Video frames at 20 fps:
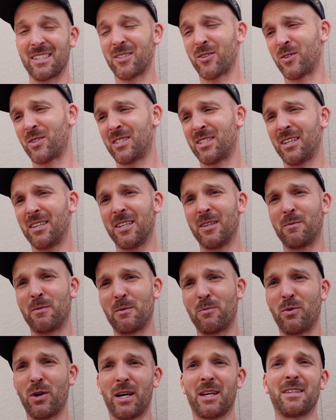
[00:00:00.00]
so it's silly to be
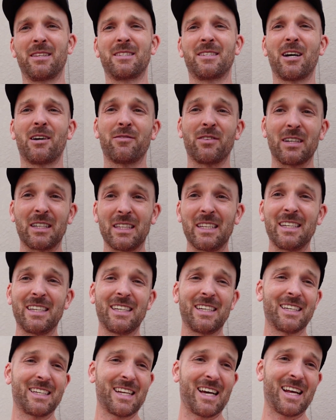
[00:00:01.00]
breaking these out for
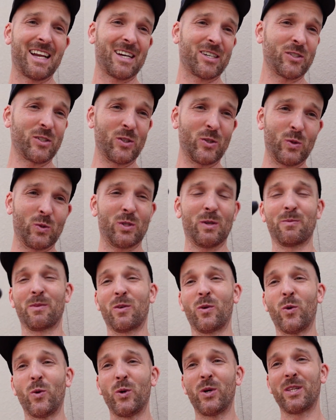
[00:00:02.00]
cleaning and not actually doing
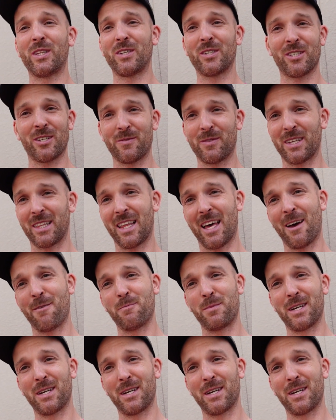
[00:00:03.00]
something oily or something like that.